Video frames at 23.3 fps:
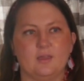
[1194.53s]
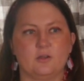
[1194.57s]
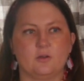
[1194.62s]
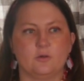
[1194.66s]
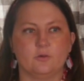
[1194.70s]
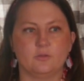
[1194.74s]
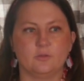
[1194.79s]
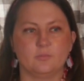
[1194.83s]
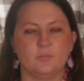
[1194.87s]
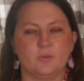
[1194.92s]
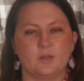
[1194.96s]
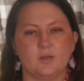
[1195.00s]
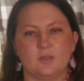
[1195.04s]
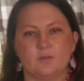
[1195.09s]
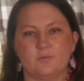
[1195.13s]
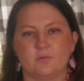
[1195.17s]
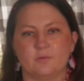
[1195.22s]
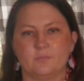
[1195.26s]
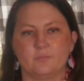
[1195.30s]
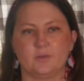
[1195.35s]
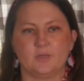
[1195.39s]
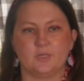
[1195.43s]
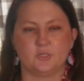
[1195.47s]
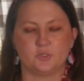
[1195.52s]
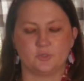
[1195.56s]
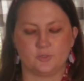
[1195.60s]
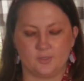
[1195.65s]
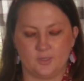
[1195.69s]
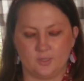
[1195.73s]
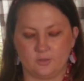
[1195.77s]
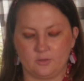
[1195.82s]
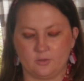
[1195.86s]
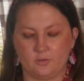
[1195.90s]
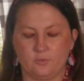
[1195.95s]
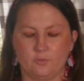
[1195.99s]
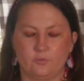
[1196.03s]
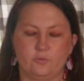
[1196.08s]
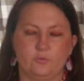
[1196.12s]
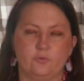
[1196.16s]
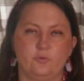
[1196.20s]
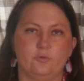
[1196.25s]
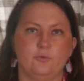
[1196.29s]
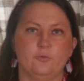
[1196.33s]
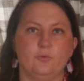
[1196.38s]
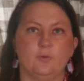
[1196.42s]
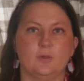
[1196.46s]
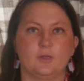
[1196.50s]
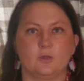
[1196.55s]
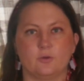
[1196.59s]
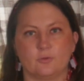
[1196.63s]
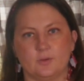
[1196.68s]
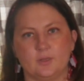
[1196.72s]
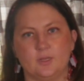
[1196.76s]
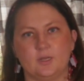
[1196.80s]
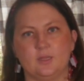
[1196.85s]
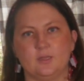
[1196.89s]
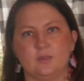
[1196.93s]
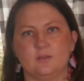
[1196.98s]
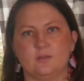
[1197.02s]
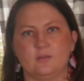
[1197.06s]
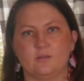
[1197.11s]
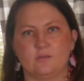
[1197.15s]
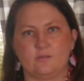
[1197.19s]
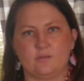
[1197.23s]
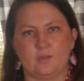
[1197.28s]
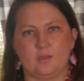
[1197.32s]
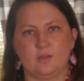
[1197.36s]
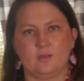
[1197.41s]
and all the money from Patreon goes to ingredients